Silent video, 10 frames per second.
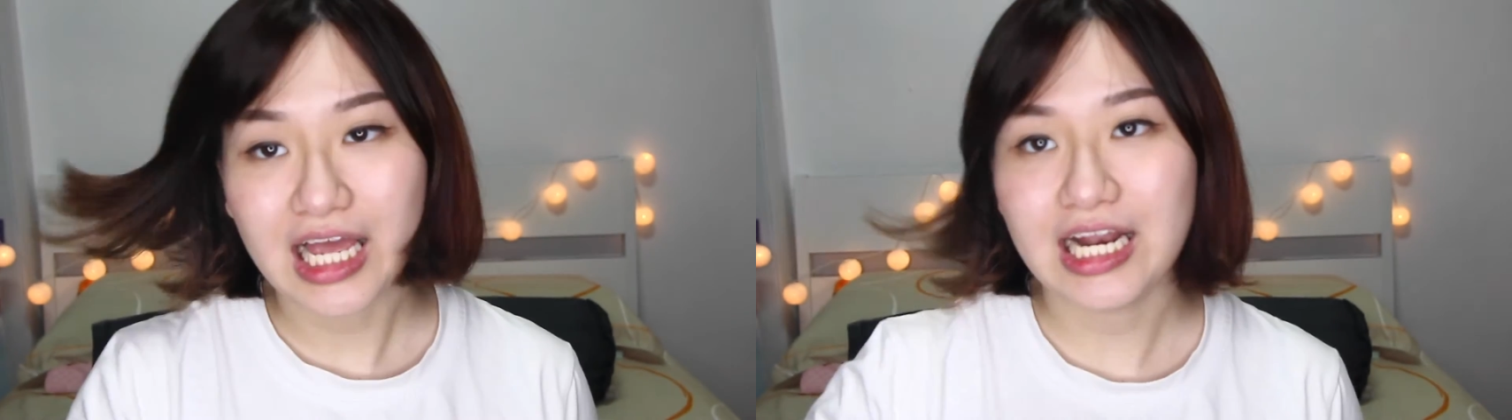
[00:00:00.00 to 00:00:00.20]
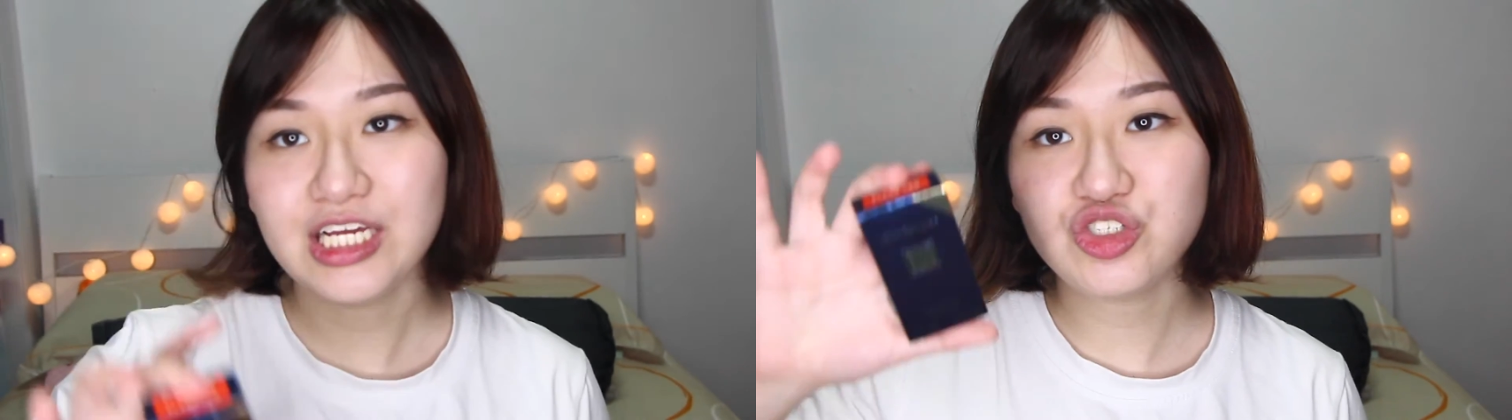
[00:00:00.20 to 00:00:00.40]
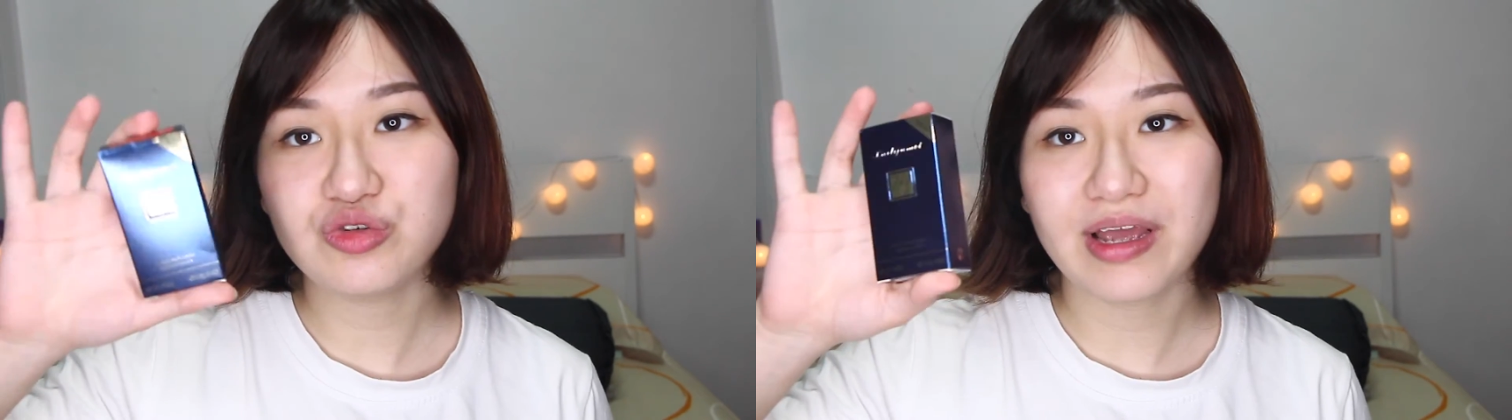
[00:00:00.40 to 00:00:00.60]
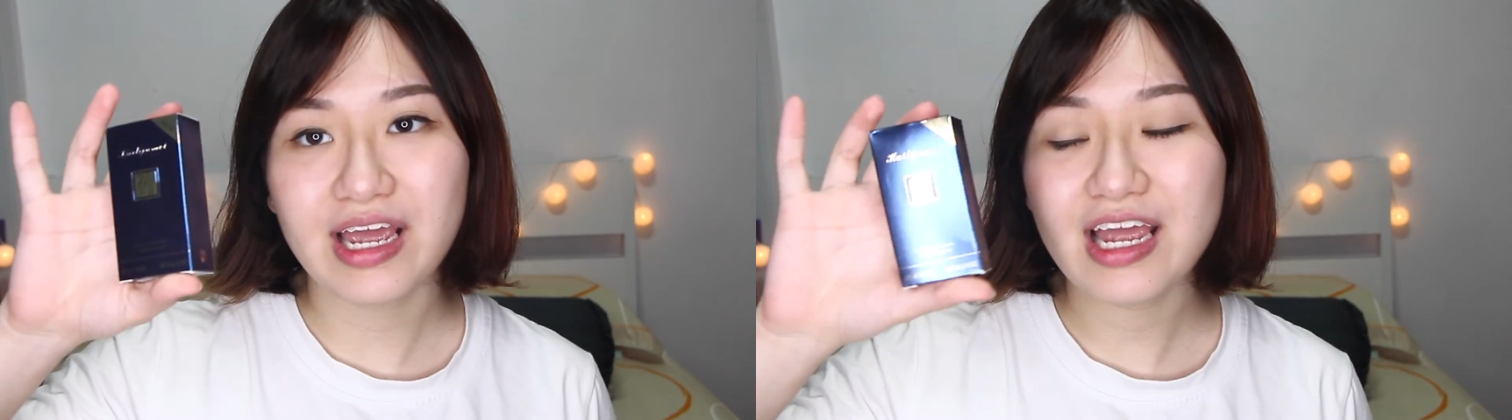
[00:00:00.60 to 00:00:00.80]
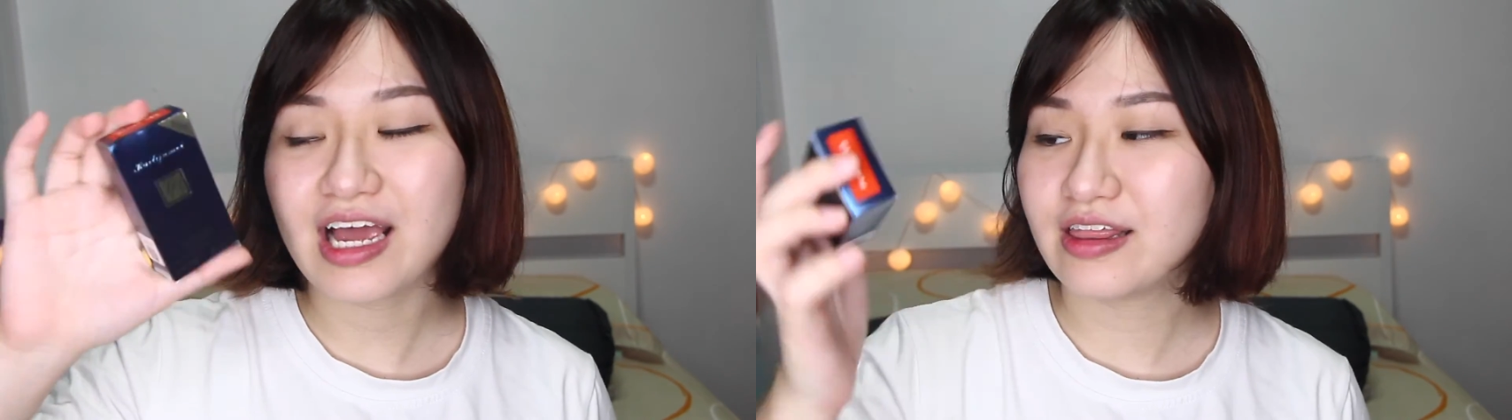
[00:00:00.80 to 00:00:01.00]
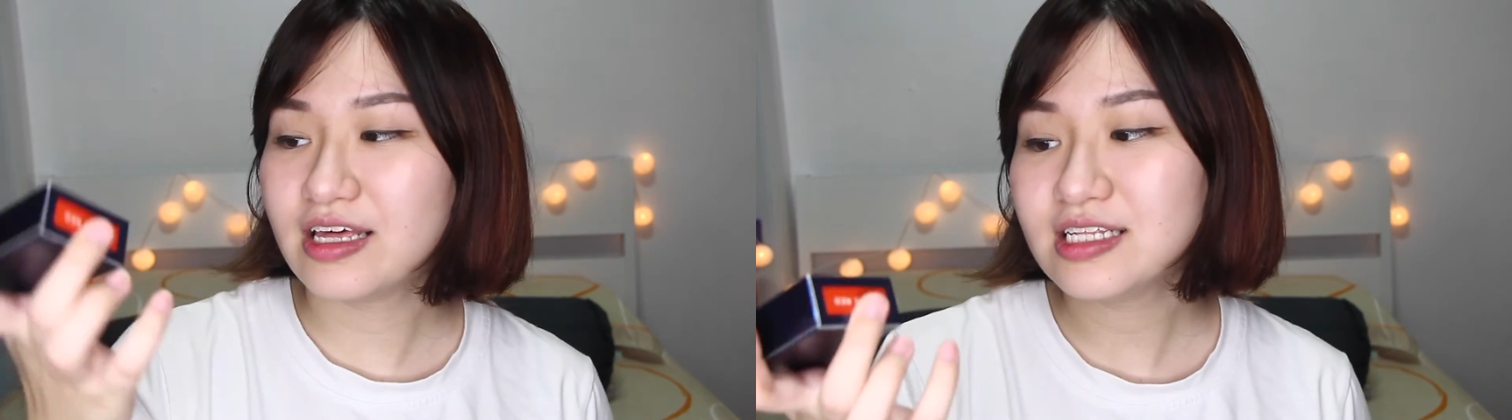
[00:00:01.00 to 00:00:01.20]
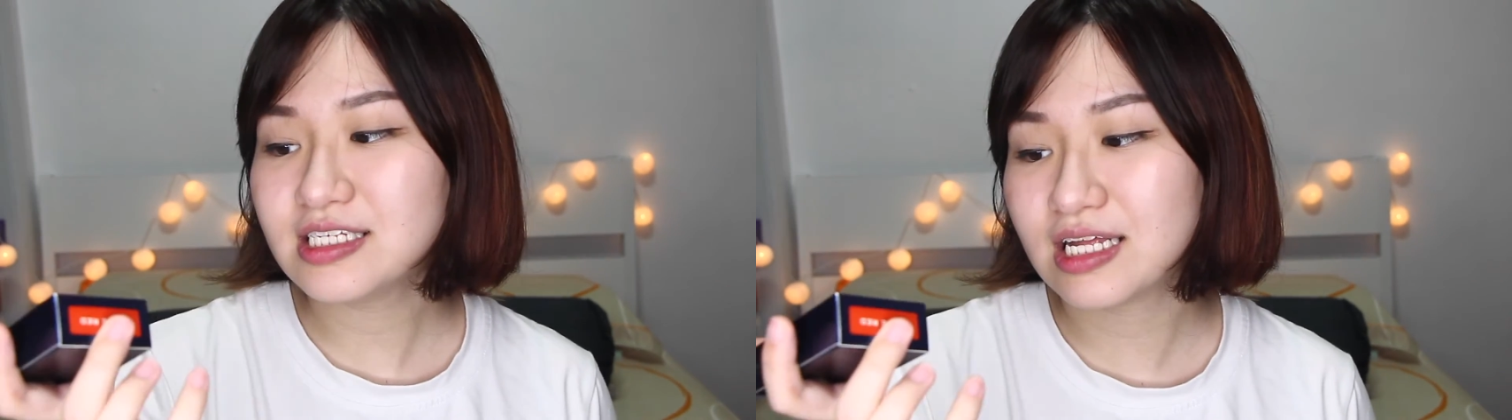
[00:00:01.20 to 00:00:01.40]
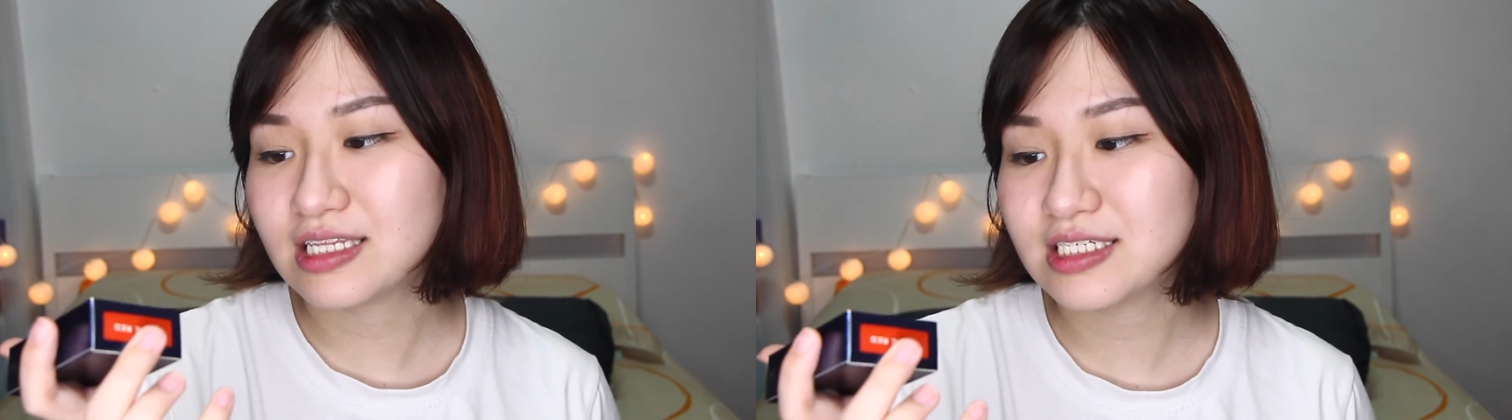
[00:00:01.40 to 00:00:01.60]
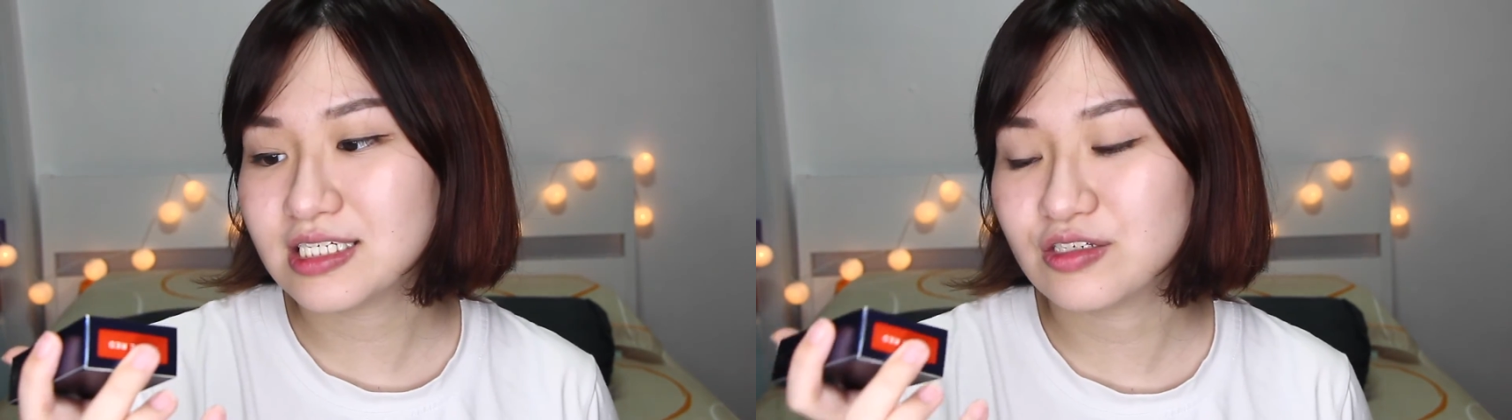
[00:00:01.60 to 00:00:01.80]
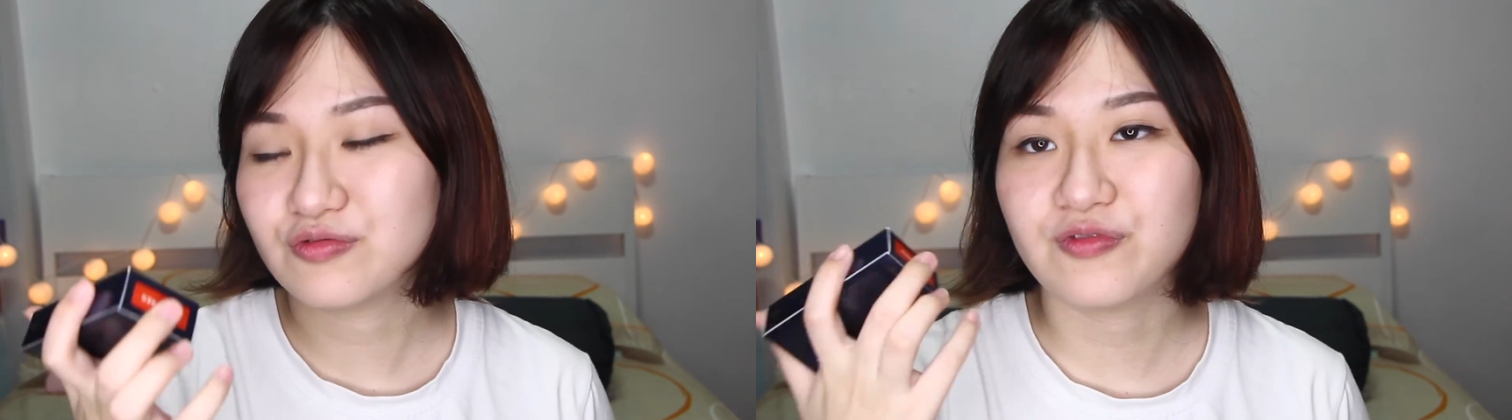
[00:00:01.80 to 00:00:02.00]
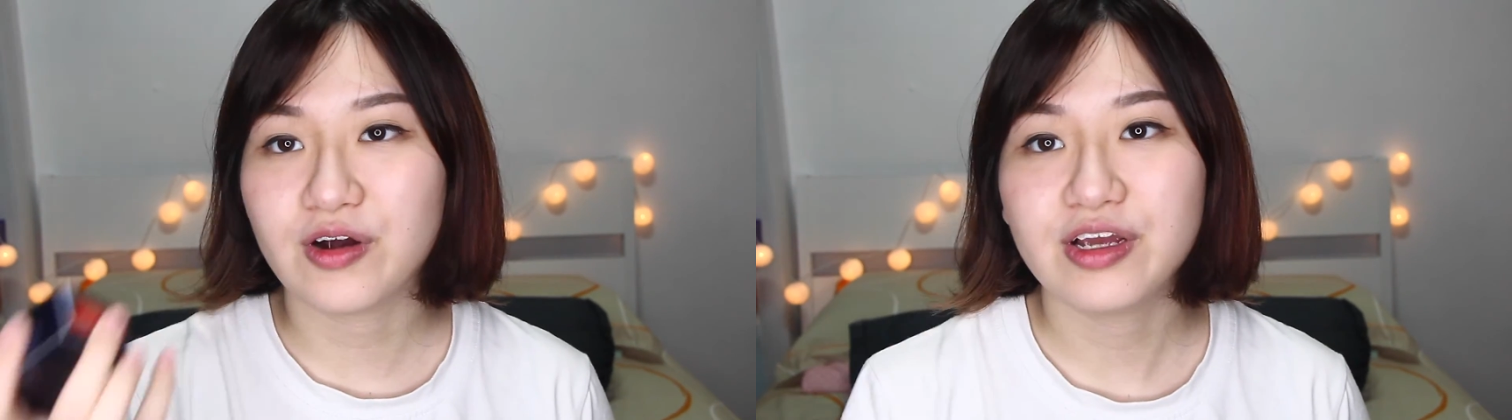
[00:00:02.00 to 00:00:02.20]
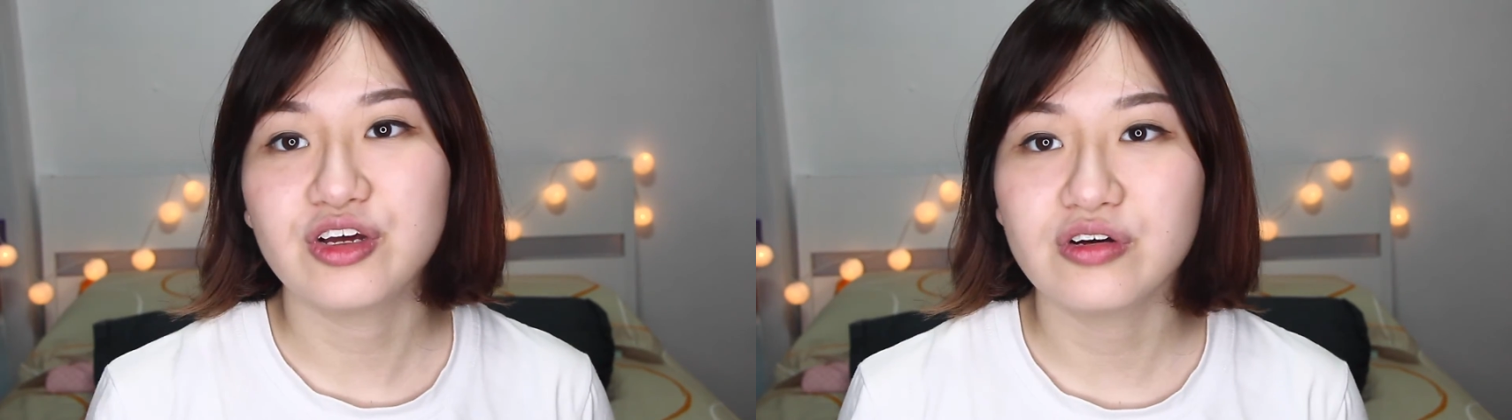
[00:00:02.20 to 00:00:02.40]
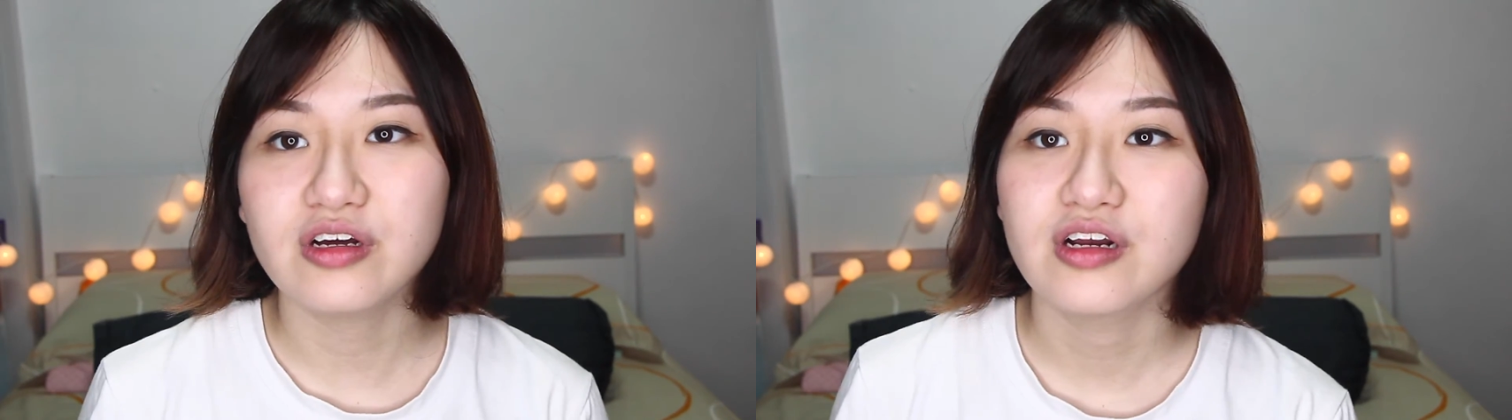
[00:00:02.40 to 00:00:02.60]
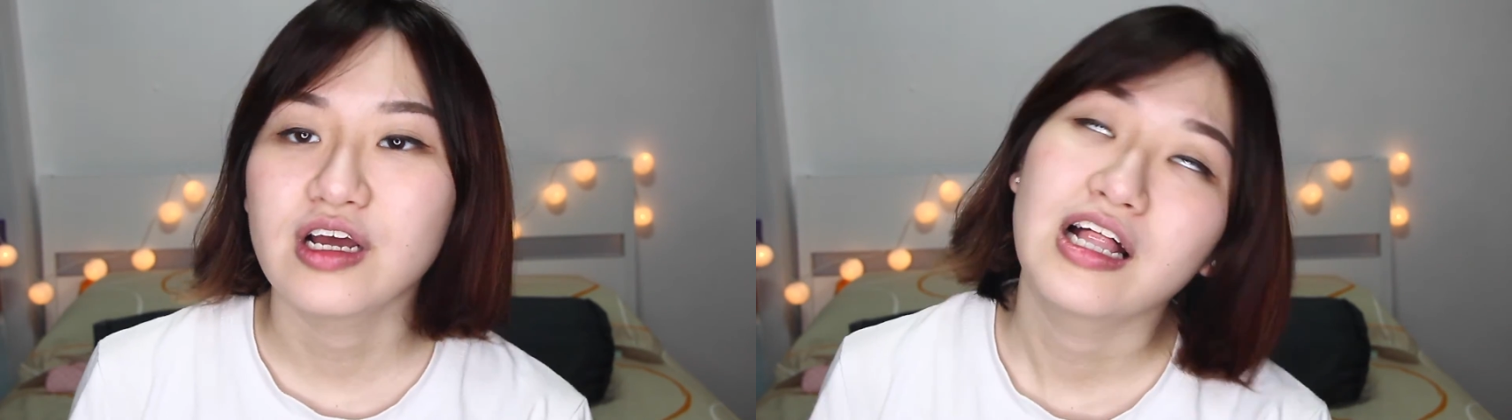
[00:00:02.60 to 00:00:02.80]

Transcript: Kailijumei, I think that this is very good.